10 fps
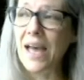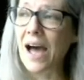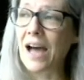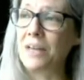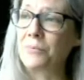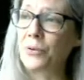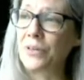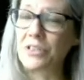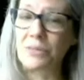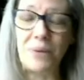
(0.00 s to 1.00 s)
I am going
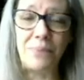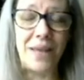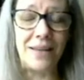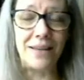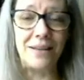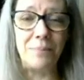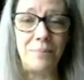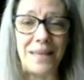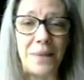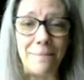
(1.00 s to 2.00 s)
to be making
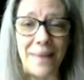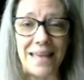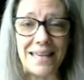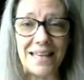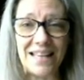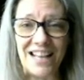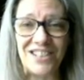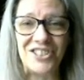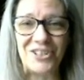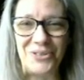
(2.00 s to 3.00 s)
be making
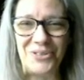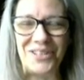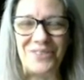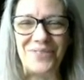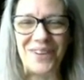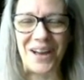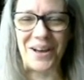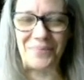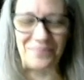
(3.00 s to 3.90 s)
exclusive um,